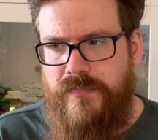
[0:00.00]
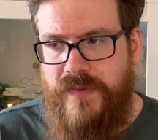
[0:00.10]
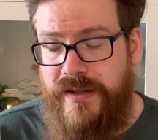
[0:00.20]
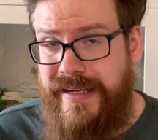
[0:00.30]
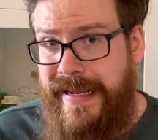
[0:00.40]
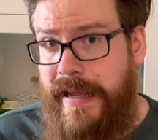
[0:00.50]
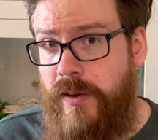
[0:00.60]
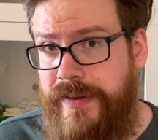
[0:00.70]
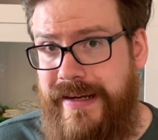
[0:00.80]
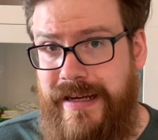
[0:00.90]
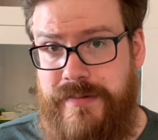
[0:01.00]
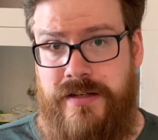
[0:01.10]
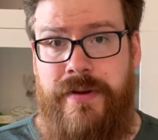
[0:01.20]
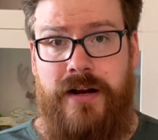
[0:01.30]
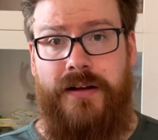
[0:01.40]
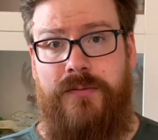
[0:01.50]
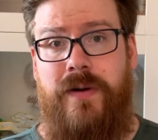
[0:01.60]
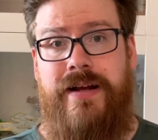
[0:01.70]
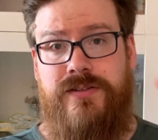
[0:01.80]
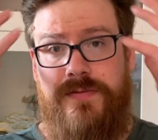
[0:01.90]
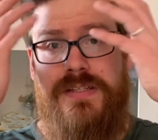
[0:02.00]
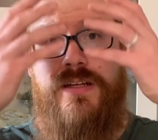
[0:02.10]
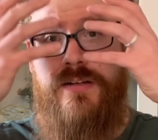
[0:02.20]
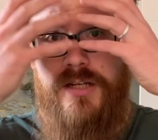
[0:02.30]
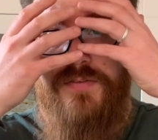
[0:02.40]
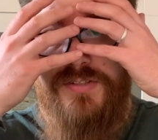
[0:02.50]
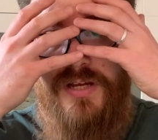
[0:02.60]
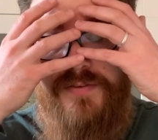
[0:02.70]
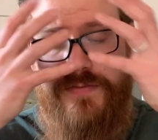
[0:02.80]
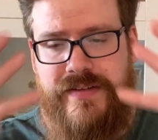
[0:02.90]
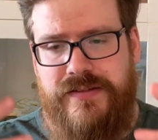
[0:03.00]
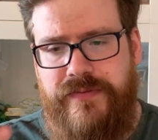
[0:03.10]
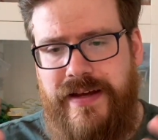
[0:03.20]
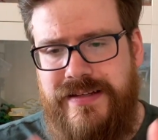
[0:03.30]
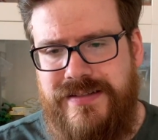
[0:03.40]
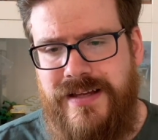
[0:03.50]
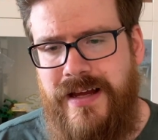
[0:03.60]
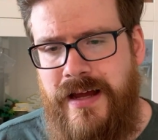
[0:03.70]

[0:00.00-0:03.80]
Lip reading: the cowl that Captain America wears obviously kind of covers half of his face.